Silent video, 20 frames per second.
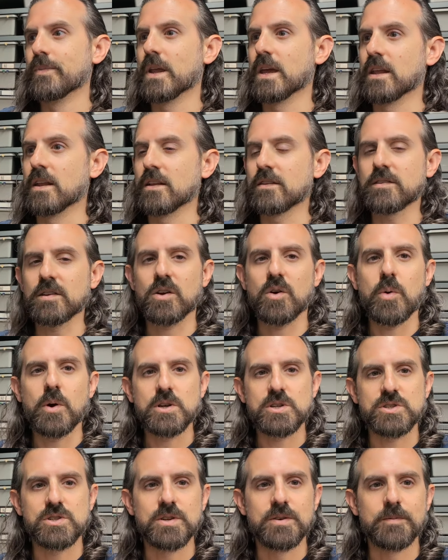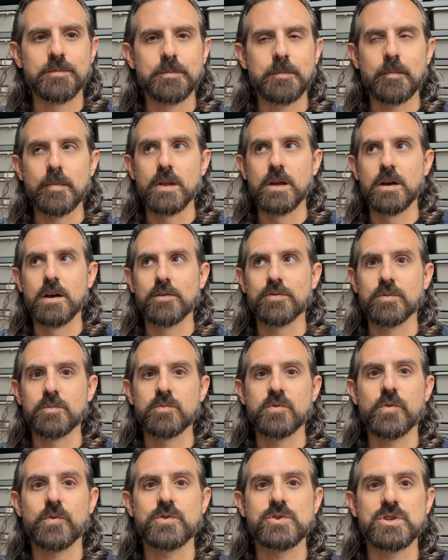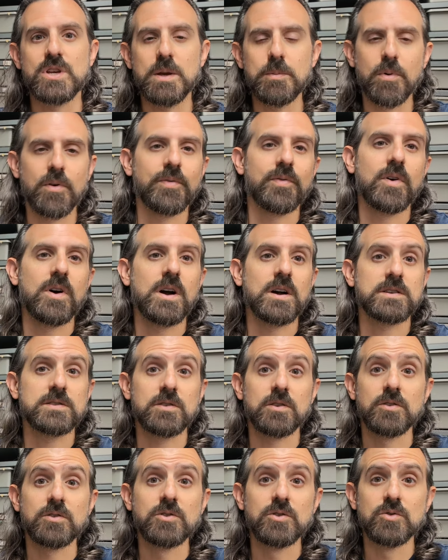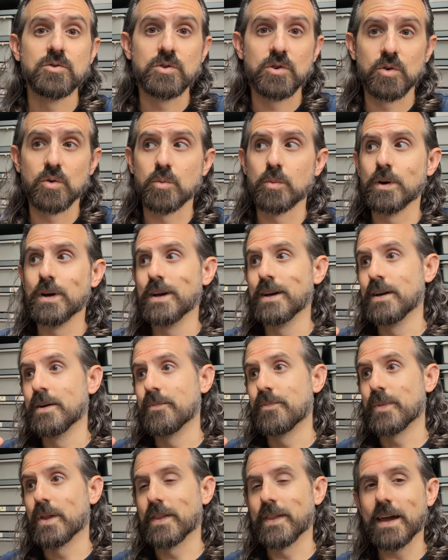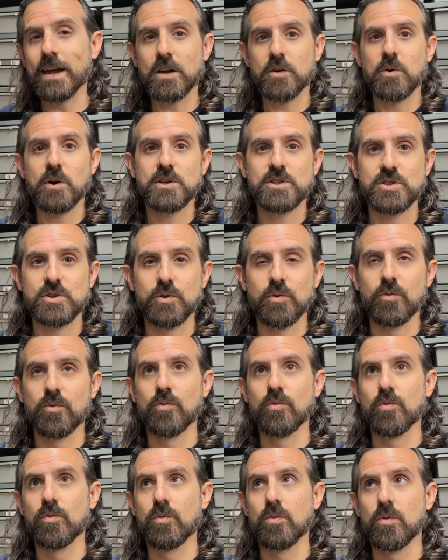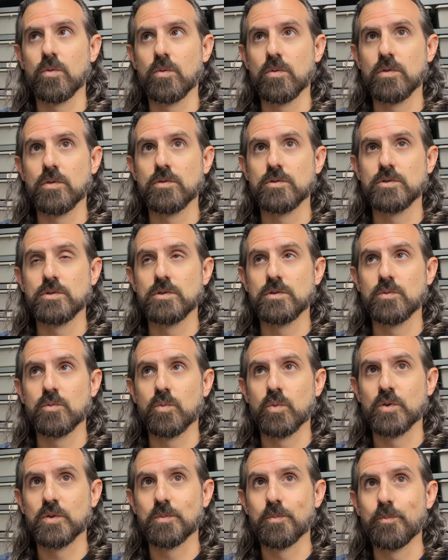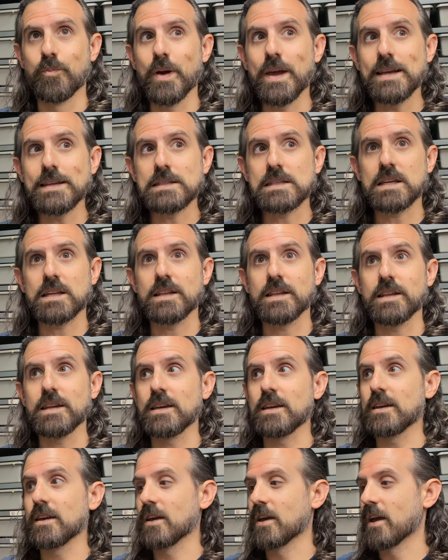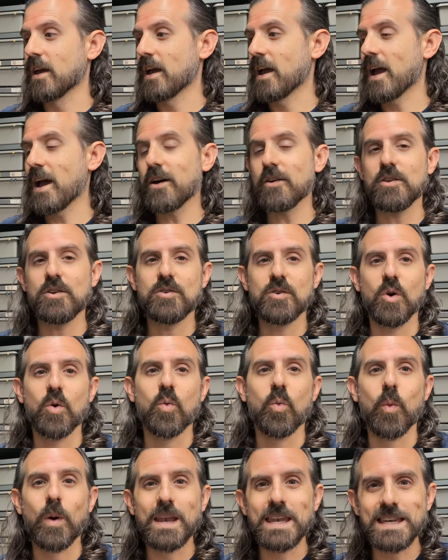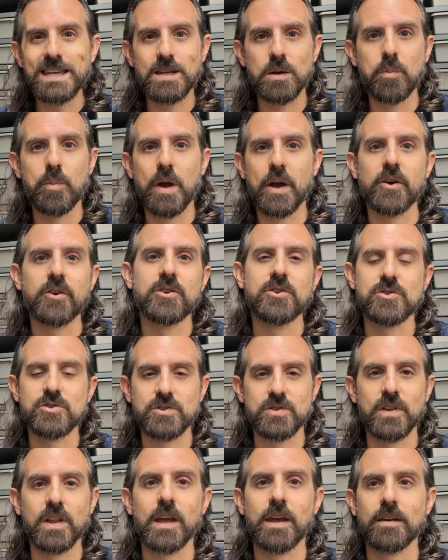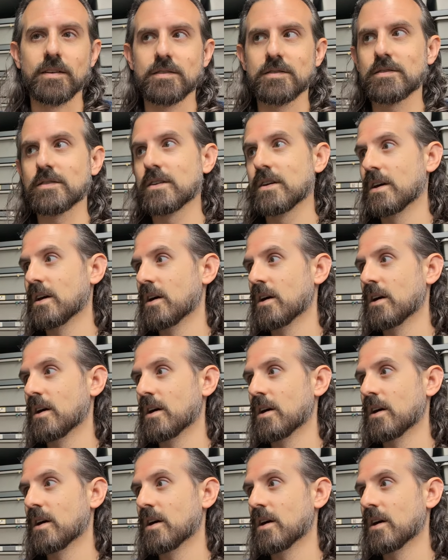And it's a question from Sheba Fox on YouTube. And that question was basically, how do you know when to pair your snakes?